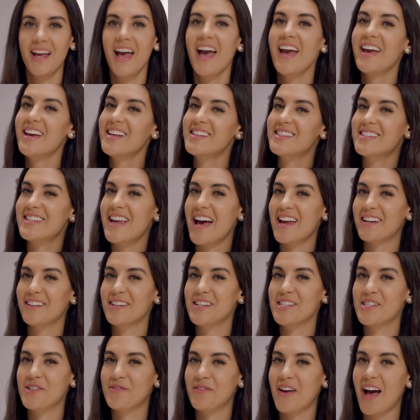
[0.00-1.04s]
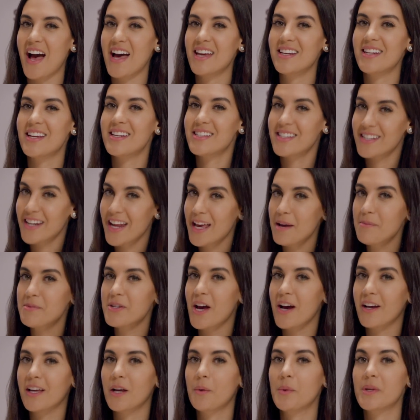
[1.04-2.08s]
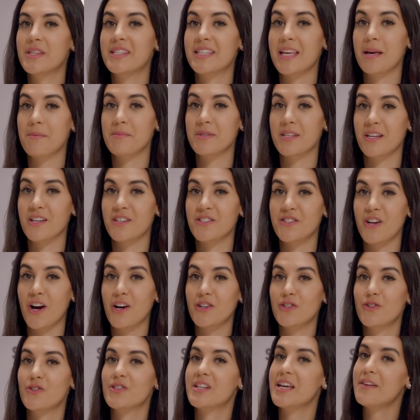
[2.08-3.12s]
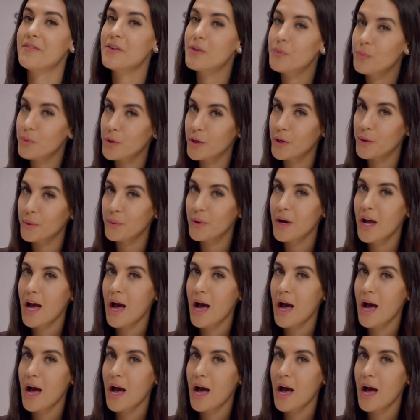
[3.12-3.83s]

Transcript: Hey, it's Natalie Zfat, and today I'm talking with Samsung's Doctor David Rhew